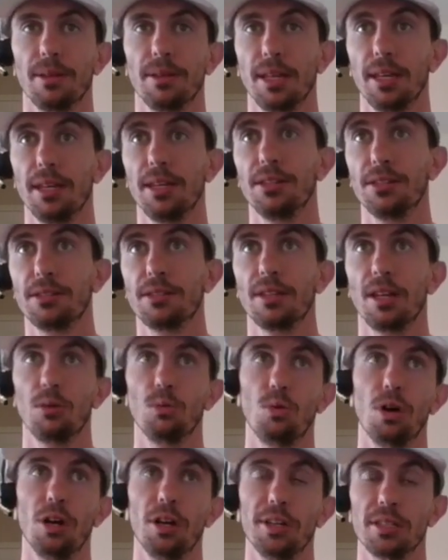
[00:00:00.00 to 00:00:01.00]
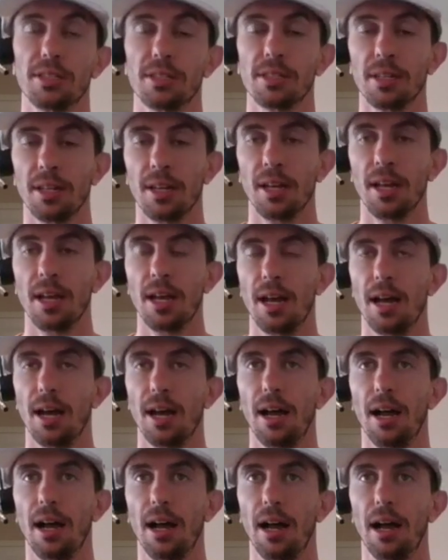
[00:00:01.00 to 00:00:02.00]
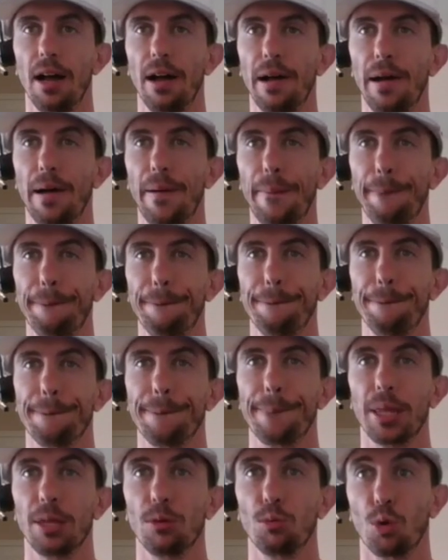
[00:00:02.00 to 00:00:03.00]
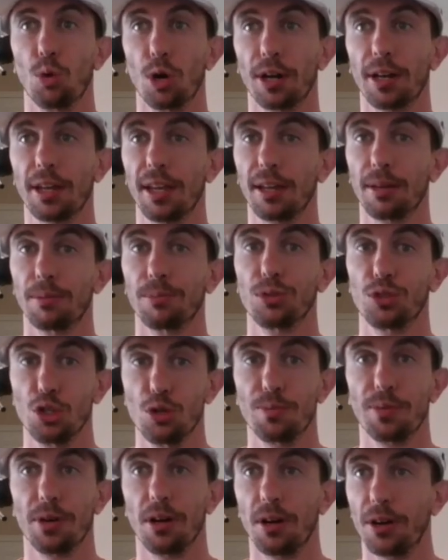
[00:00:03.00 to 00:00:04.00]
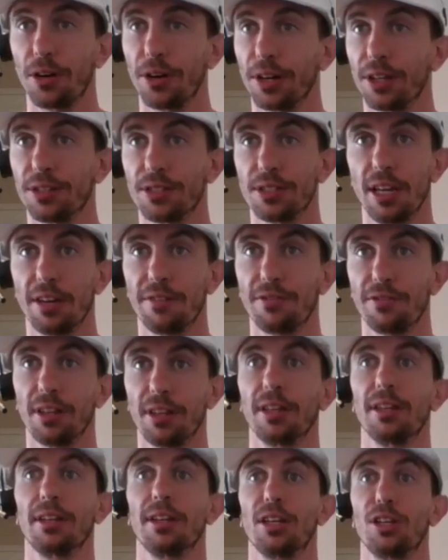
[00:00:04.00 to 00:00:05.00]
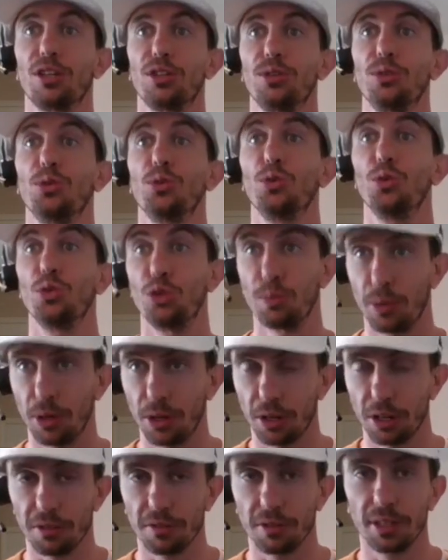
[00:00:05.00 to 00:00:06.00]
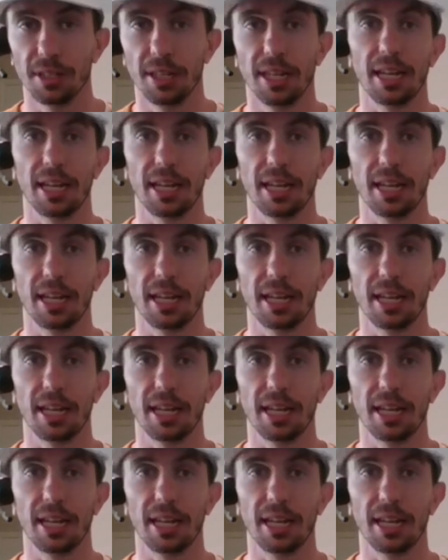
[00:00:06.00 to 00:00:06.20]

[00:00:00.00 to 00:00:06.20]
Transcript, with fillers: is and was. Um, working super hard is definitely a huge part of it.